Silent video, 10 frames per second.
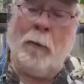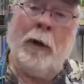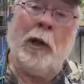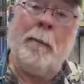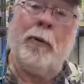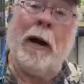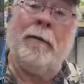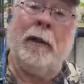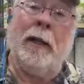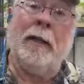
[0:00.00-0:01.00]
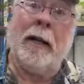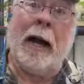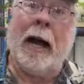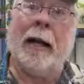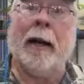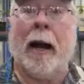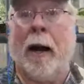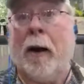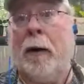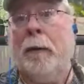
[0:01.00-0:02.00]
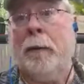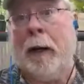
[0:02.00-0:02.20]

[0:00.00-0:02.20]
really prevalent on our